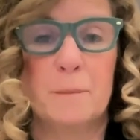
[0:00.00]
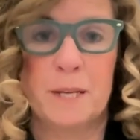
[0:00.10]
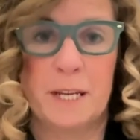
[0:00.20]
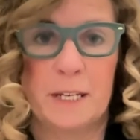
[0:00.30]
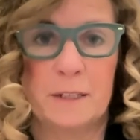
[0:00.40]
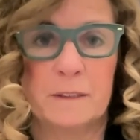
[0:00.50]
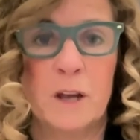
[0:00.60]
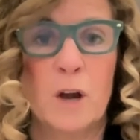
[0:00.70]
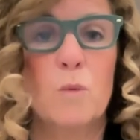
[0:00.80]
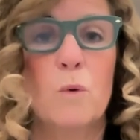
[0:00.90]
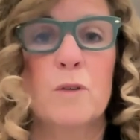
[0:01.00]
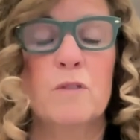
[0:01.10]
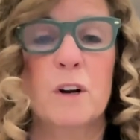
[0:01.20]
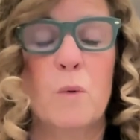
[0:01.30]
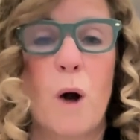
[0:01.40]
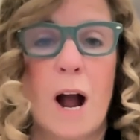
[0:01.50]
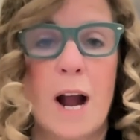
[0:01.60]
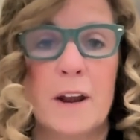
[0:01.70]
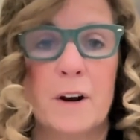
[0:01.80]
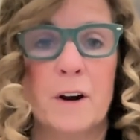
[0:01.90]
piece would
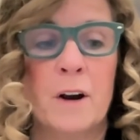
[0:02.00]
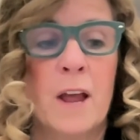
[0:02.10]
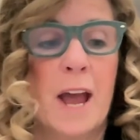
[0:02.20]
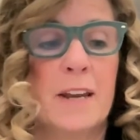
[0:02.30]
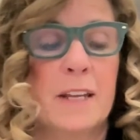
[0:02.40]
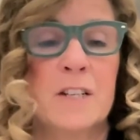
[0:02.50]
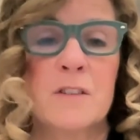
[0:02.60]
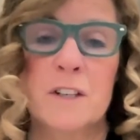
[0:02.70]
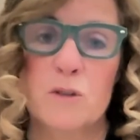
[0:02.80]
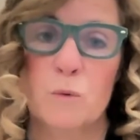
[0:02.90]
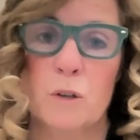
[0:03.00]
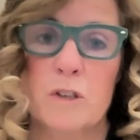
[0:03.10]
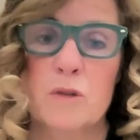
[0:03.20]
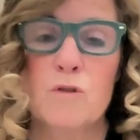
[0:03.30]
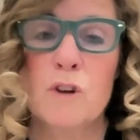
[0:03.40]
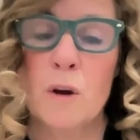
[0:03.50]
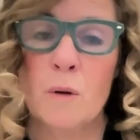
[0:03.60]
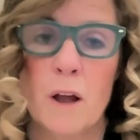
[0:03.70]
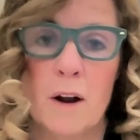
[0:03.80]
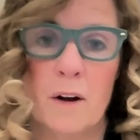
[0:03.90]
require an individual to no
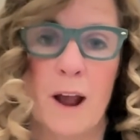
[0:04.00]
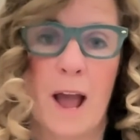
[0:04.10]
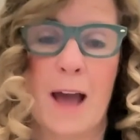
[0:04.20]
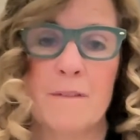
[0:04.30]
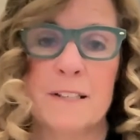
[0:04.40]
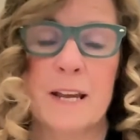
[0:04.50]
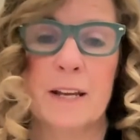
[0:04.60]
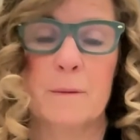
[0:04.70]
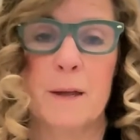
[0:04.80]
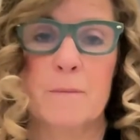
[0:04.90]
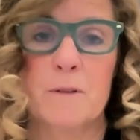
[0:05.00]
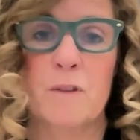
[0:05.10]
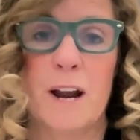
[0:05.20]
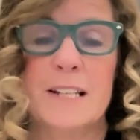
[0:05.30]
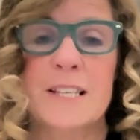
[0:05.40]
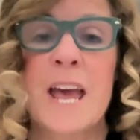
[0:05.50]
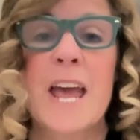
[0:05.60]
longer have Second Amendment rights